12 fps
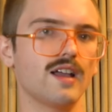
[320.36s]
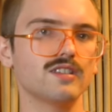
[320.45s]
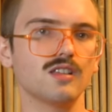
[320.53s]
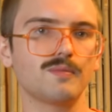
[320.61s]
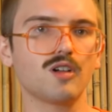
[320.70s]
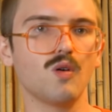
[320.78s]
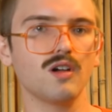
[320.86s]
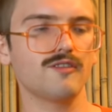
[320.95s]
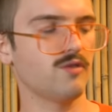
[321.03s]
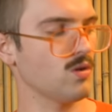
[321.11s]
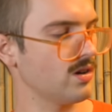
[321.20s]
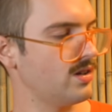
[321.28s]
ended up going
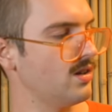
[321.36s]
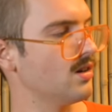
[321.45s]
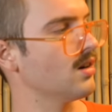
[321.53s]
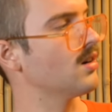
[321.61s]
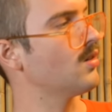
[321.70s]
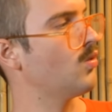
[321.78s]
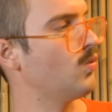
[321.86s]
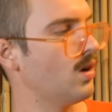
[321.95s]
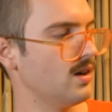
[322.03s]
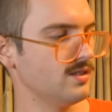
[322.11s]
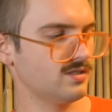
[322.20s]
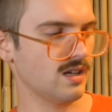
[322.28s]
for here
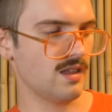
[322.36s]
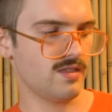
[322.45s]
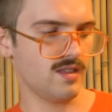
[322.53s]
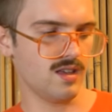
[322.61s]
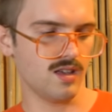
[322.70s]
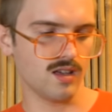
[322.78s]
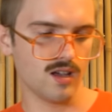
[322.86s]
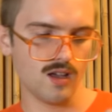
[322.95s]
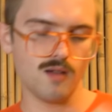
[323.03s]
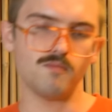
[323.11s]
was the